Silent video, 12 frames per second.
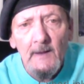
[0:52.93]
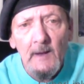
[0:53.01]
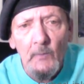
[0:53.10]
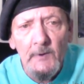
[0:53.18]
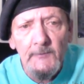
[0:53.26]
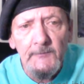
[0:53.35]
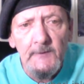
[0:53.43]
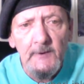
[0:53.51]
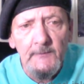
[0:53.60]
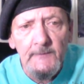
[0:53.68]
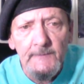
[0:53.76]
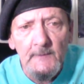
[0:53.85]
I want to
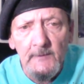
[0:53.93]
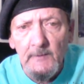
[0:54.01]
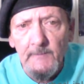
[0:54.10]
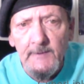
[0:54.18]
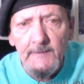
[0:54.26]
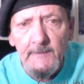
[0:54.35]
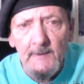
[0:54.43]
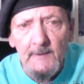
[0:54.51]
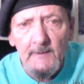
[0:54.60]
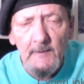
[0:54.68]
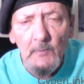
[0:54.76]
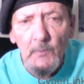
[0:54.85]
share just a little bit
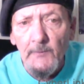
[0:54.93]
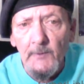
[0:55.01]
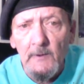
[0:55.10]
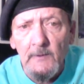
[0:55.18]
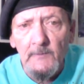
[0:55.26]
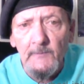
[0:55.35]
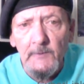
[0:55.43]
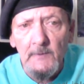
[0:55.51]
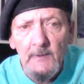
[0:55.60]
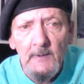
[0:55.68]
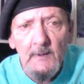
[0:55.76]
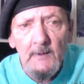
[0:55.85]
uh, with all of you
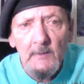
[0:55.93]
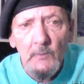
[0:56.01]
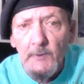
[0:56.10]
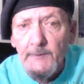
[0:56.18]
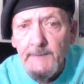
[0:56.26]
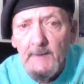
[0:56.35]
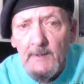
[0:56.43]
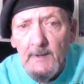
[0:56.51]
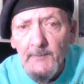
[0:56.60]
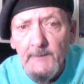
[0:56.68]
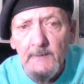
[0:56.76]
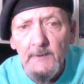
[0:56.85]
we're still
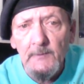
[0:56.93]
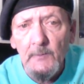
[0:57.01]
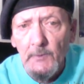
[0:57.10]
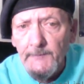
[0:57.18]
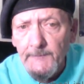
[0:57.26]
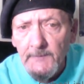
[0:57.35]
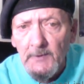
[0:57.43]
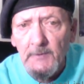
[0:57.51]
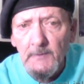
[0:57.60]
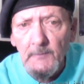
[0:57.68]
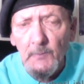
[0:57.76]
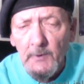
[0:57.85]
out there. We're
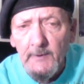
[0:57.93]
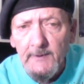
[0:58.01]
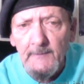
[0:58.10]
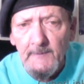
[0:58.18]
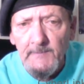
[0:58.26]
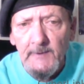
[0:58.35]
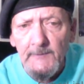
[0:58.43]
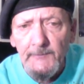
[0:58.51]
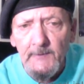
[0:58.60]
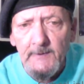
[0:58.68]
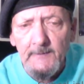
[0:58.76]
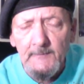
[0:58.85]
still working the
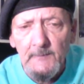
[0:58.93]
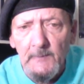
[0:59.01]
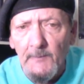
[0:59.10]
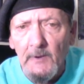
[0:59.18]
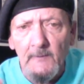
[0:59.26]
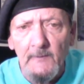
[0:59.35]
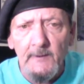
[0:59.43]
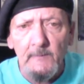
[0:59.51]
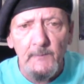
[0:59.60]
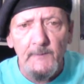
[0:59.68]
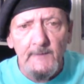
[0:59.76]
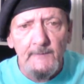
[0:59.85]
ministry with all that
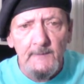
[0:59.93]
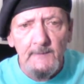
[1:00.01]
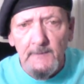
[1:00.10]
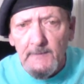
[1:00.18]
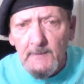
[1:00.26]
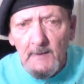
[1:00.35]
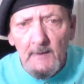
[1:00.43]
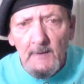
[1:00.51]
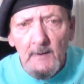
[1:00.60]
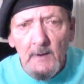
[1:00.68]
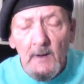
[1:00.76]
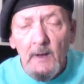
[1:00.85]
I'm facing. And
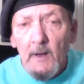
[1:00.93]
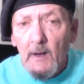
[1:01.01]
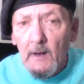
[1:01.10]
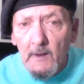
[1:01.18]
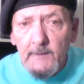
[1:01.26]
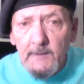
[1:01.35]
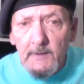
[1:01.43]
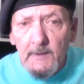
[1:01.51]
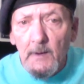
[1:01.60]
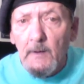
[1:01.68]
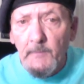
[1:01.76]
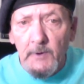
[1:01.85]
I need
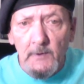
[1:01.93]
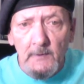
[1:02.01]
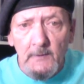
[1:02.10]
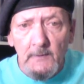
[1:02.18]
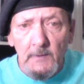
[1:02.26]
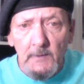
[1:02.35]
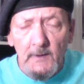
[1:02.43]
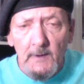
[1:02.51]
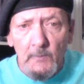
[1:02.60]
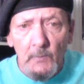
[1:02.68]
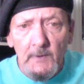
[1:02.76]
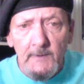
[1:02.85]
a miracle.
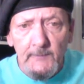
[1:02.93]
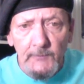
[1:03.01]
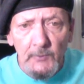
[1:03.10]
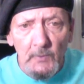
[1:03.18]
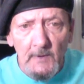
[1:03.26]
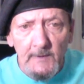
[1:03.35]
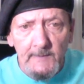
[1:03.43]
I really do.